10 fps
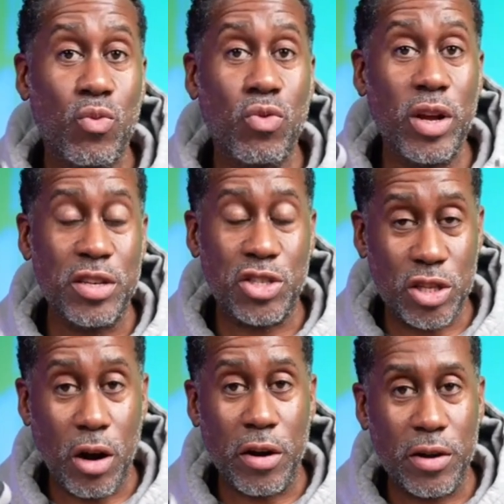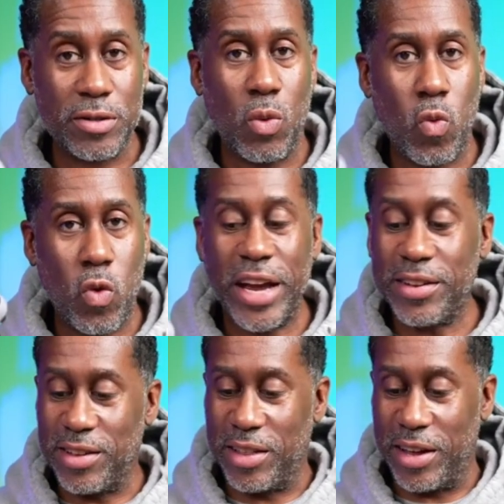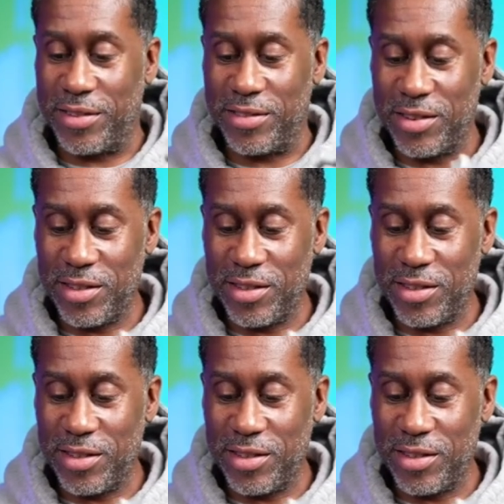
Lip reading: really sturdy. There's some weight to this.